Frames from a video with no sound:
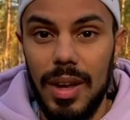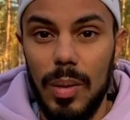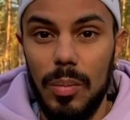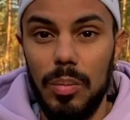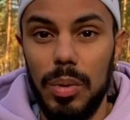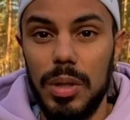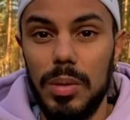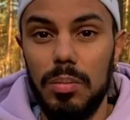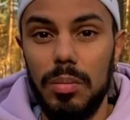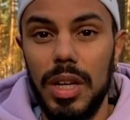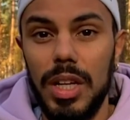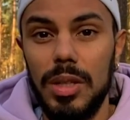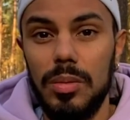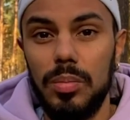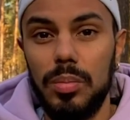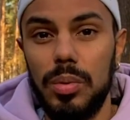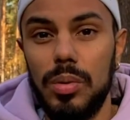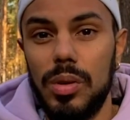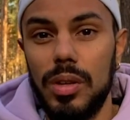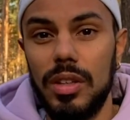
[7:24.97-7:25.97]
But main
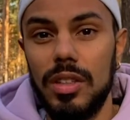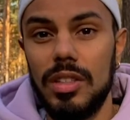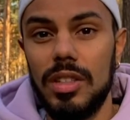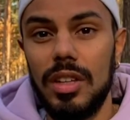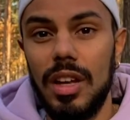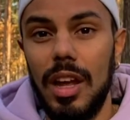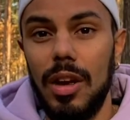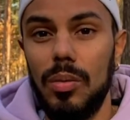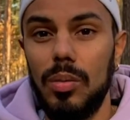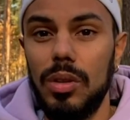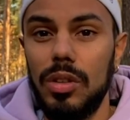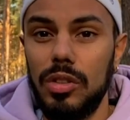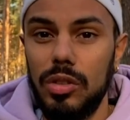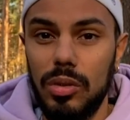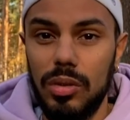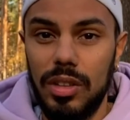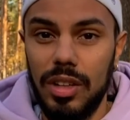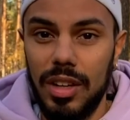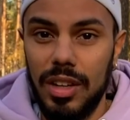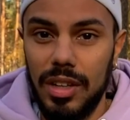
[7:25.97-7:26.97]
point I want to
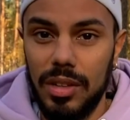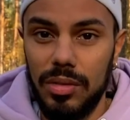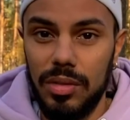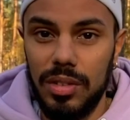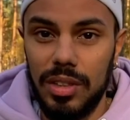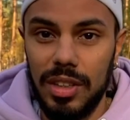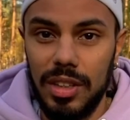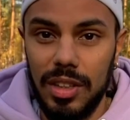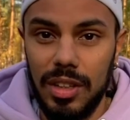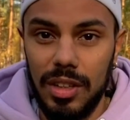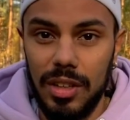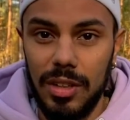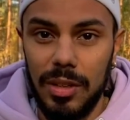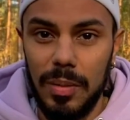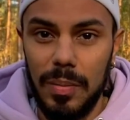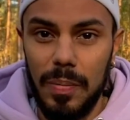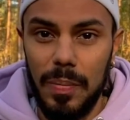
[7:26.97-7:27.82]
deliver here